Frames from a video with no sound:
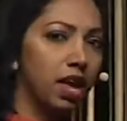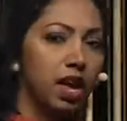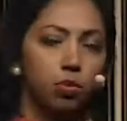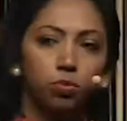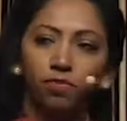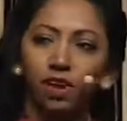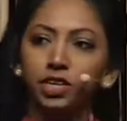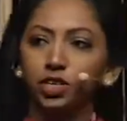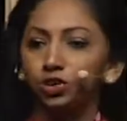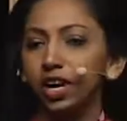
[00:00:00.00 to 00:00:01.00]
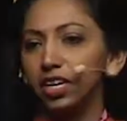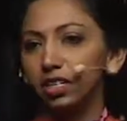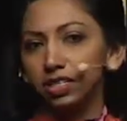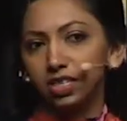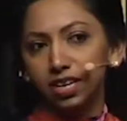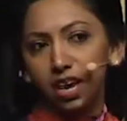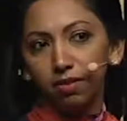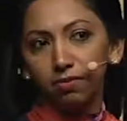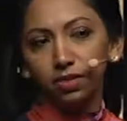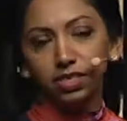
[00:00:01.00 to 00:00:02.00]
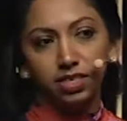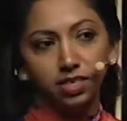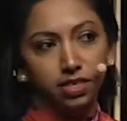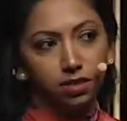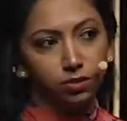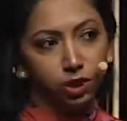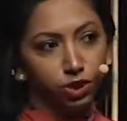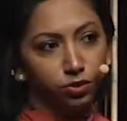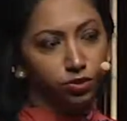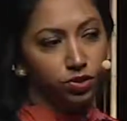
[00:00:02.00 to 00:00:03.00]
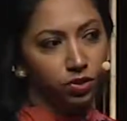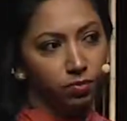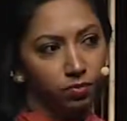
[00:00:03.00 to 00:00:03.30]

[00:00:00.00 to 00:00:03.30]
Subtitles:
and provide training to staff on sensitive issues.